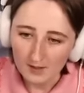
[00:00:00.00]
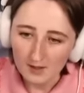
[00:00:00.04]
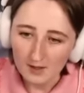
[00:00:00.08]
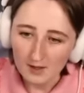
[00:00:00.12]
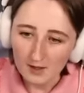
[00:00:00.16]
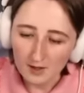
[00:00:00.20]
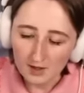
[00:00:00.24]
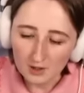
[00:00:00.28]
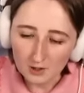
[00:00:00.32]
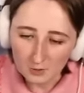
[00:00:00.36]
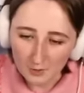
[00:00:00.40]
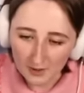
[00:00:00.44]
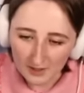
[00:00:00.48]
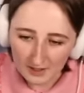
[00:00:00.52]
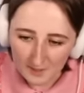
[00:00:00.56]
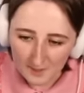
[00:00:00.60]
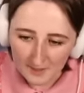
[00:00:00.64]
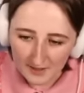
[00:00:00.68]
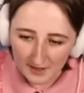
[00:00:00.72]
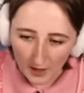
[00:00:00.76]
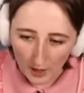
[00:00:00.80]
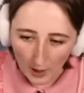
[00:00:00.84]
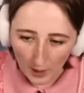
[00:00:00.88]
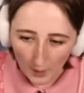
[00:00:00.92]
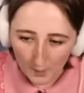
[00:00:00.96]
because we're gonna be
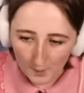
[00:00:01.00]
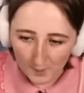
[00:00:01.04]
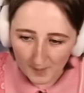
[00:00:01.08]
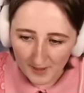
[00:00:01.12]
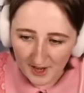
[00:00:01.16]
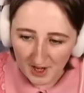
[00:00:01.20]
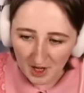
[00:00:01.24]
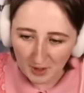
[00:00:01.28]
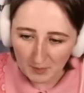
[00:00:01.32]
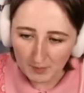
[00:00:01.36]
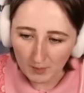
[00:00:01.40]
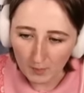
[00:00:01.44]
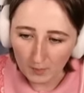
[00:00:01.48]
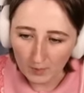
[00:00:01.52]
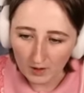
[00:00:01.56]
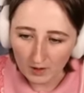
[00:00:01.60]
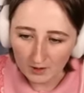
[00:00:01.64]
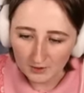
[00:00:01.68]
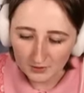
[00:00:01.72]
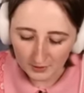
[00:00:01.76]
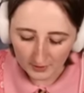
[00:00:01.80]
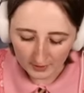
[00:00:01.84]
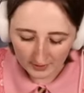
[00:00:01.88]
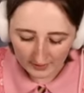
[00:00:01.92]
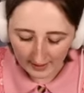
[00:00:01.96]
a home baker, but we're
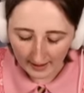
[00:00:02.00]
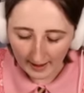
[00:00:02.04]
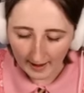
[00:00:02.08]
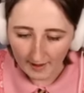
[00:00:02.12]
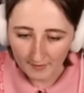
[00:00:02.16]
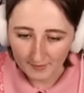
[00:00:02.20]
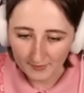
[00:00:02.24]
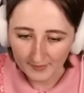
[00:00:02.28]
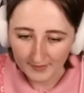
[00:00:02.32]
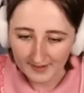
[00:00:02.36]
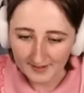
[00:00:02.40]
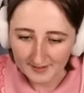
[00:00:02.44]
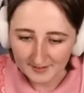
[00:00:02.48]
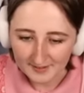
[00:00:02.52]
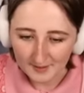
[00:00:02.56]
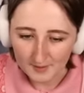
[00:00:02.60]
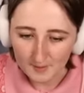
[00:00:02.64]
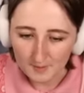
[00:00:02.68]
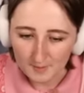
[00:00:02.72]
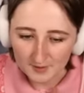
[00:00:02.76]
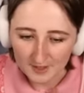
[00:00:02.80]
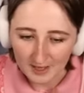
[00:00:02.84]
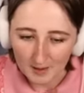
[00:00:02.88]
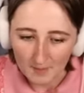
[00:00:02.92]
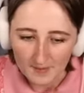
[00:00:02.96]
also gonna have like
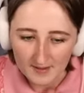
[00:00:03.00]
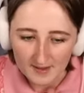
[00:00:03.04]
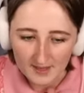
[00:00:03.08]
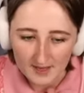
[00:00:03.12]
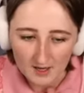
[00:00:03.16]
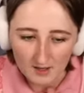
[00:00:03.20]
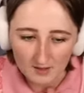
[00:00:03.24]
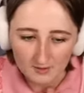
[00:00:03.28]
Sims coming here